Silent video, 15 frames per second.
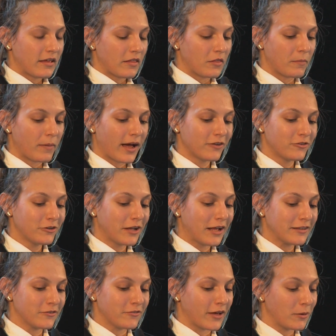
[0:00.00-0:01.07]
The passion I
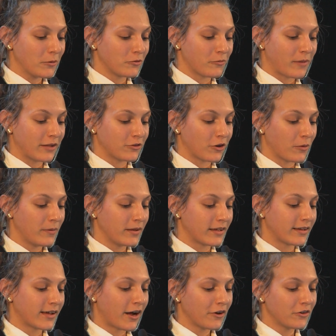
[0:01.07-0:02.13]
developed for my topic
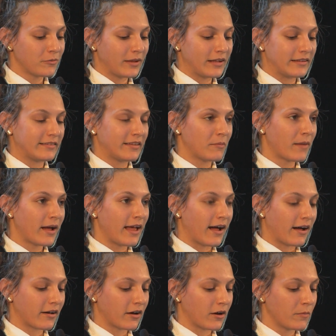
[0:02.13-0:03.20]
encouraged me to send my
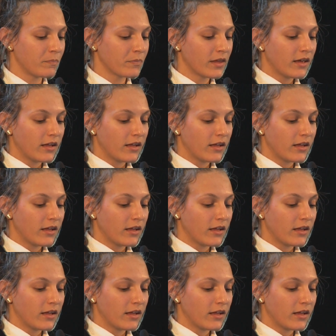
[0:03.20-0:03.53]
outcome